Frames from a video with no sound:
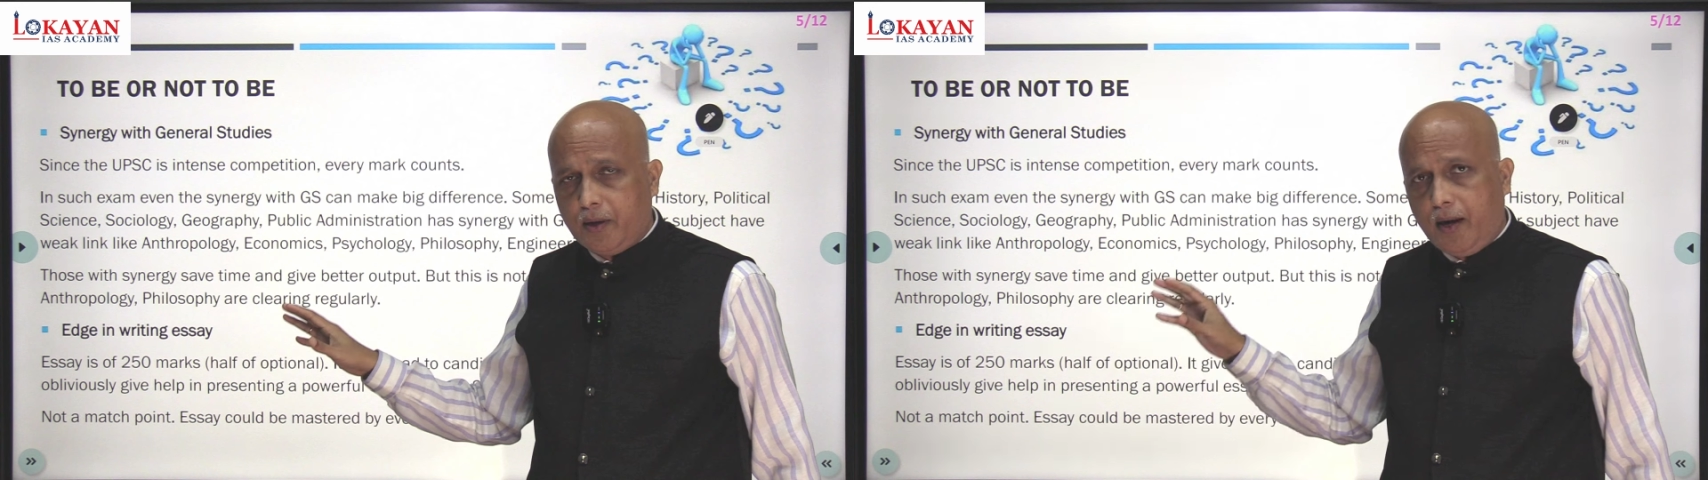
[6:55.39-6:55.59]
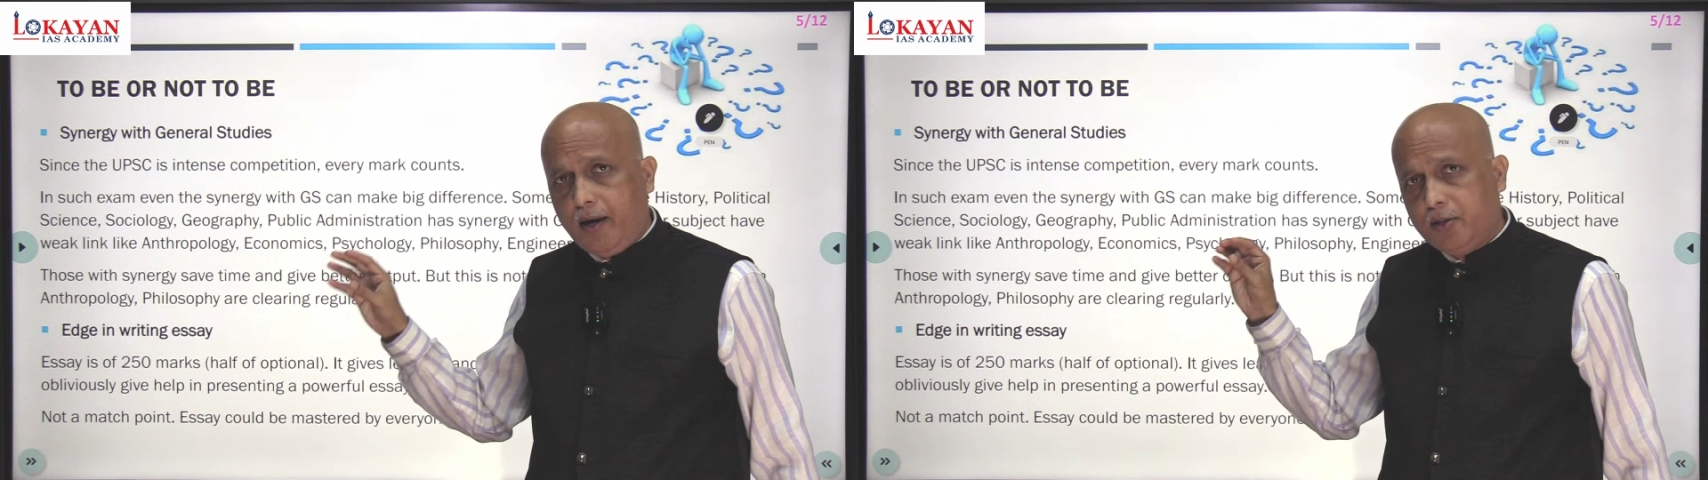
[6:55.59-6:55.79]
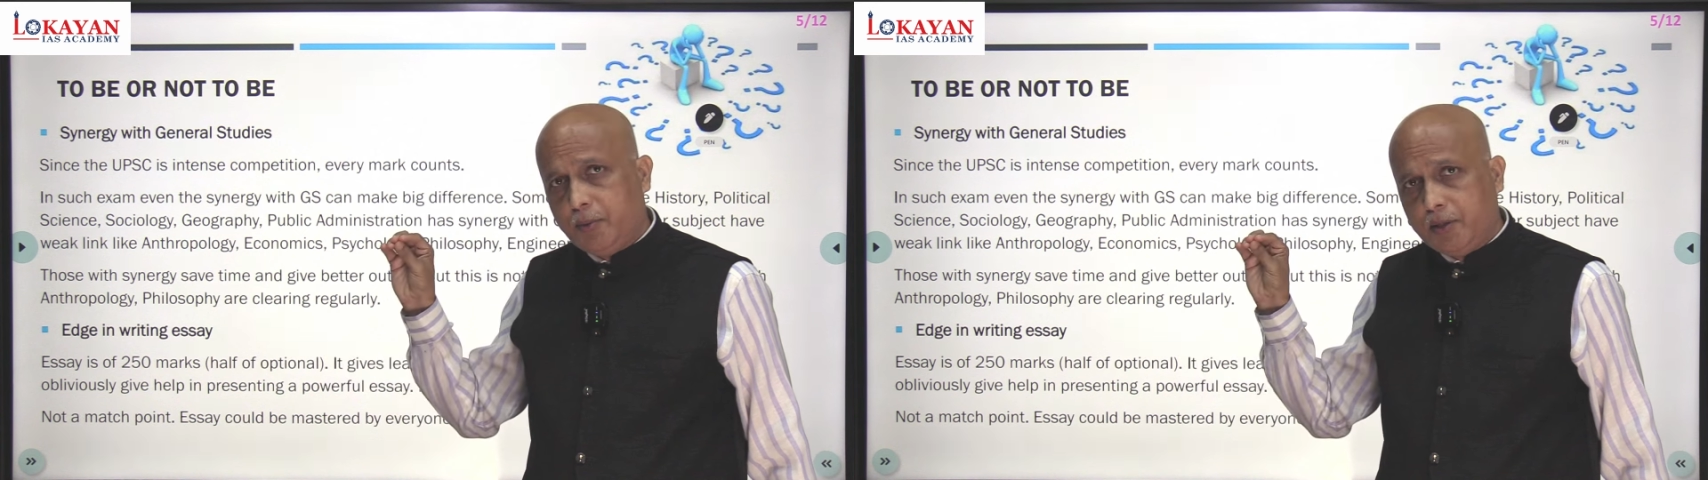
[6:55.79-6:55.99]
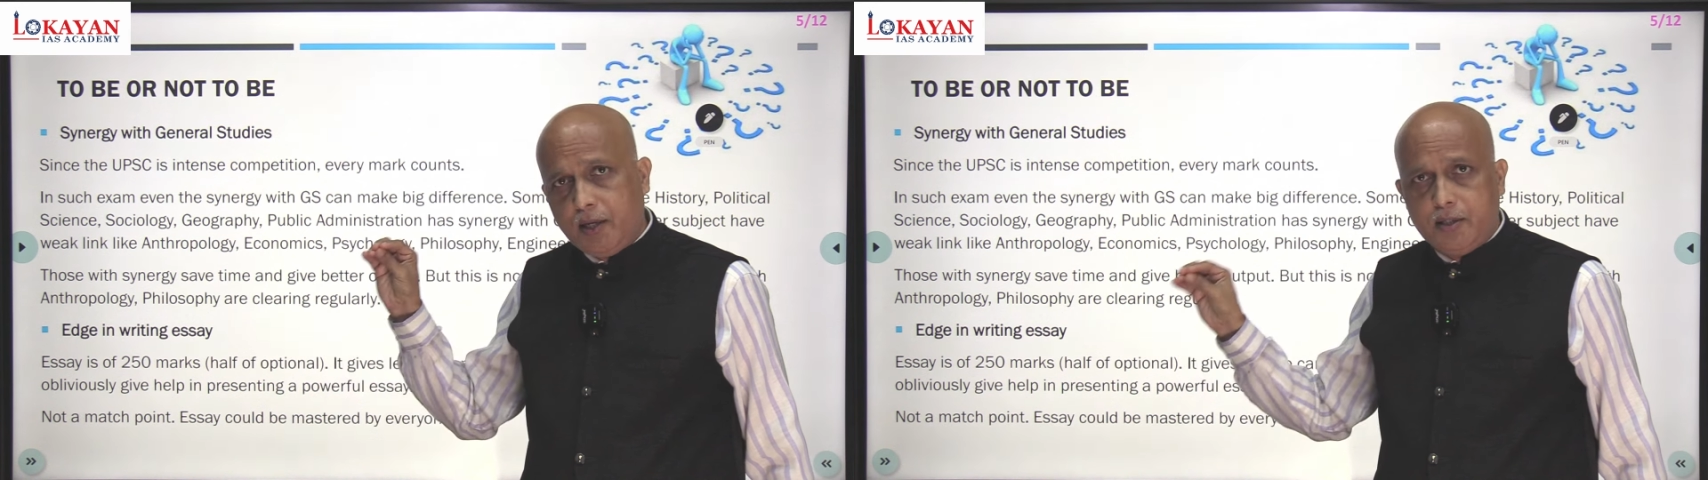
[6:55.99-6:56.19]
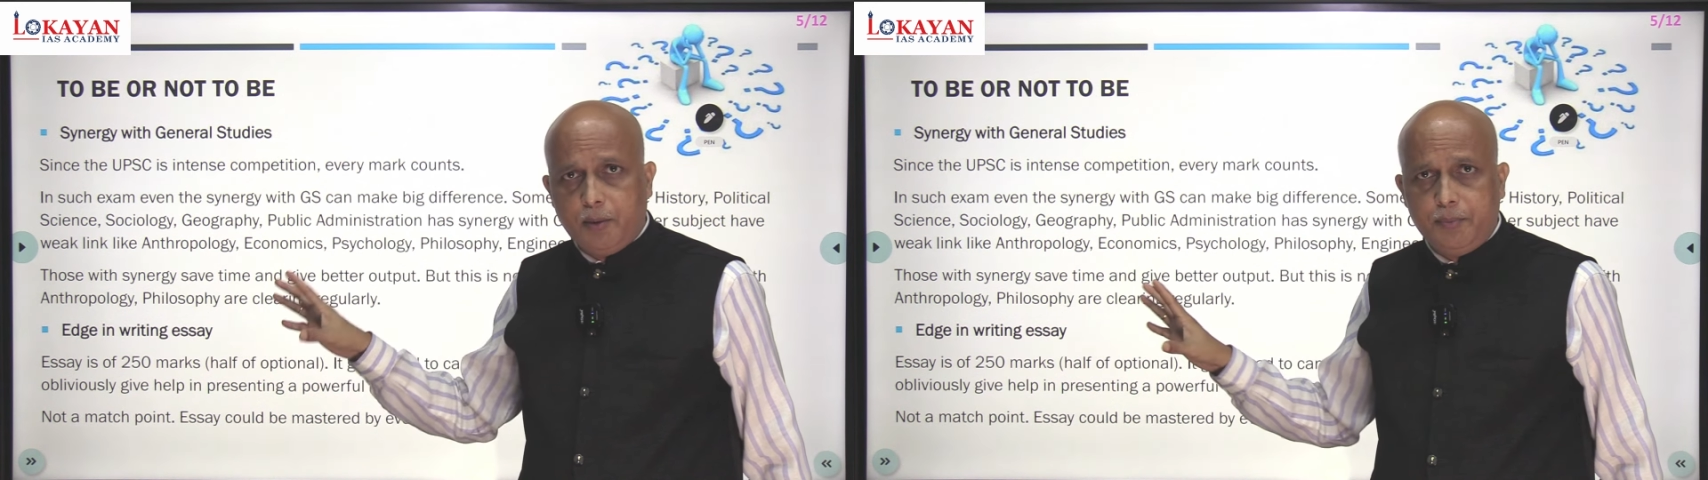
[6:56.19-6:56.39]
and
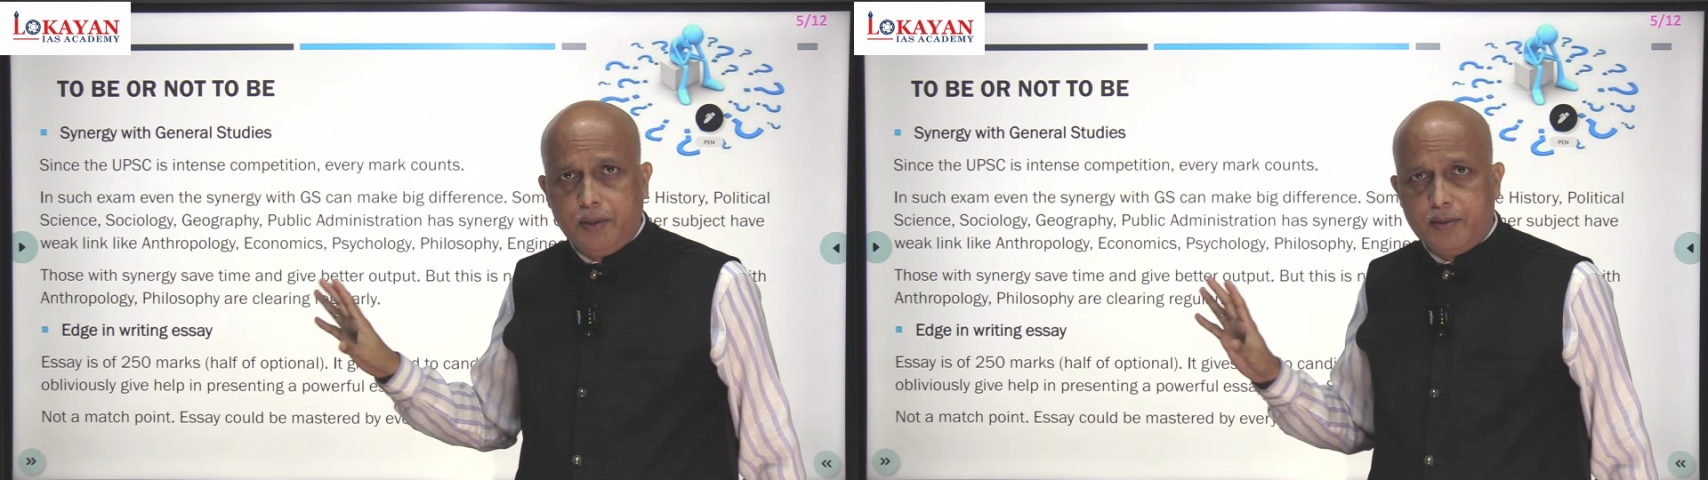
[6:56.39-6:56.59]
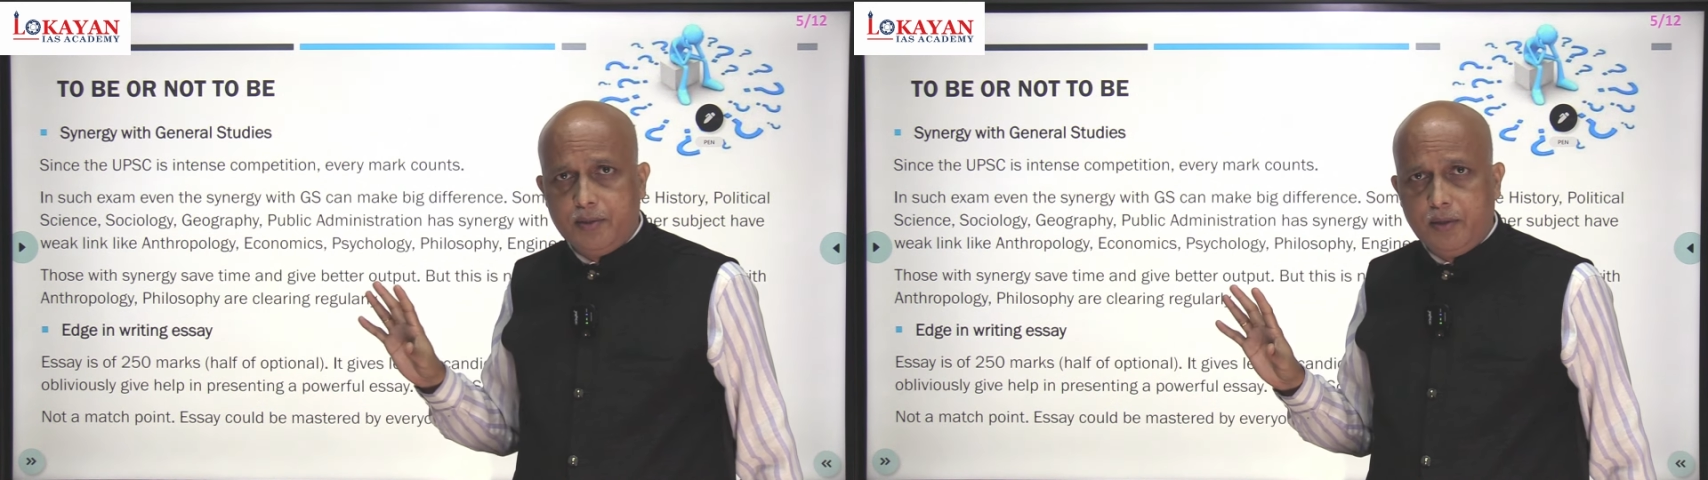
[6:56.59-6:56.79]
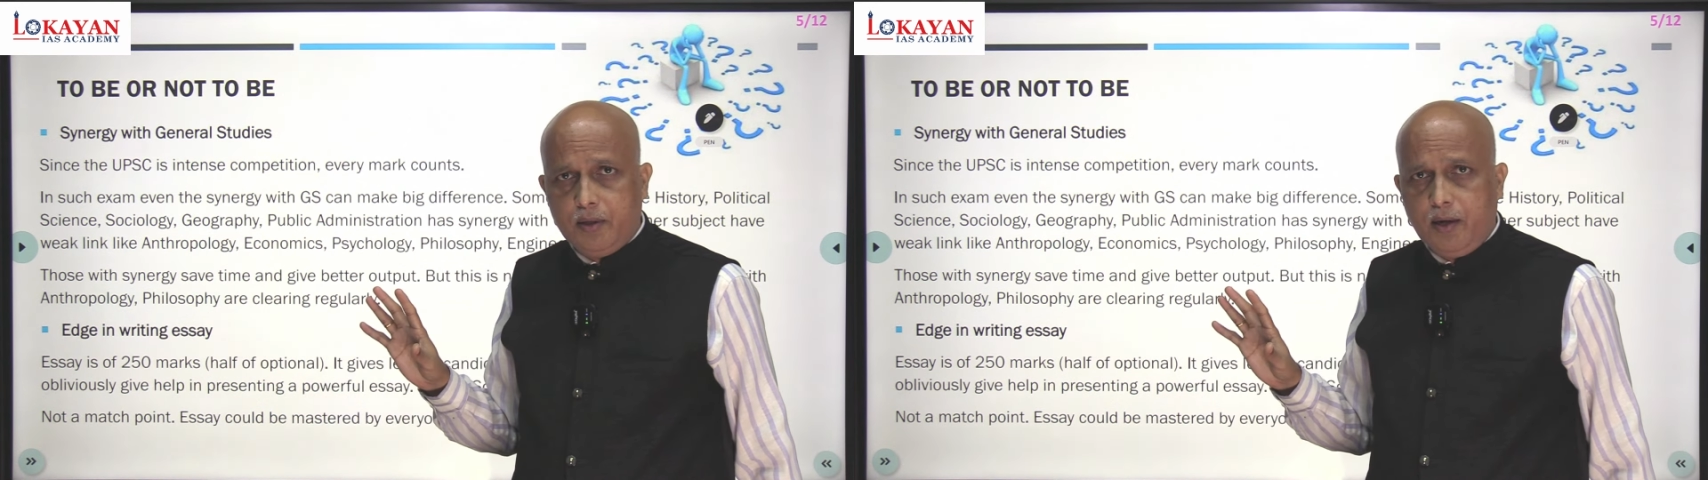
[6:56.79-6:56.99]
specialized subjects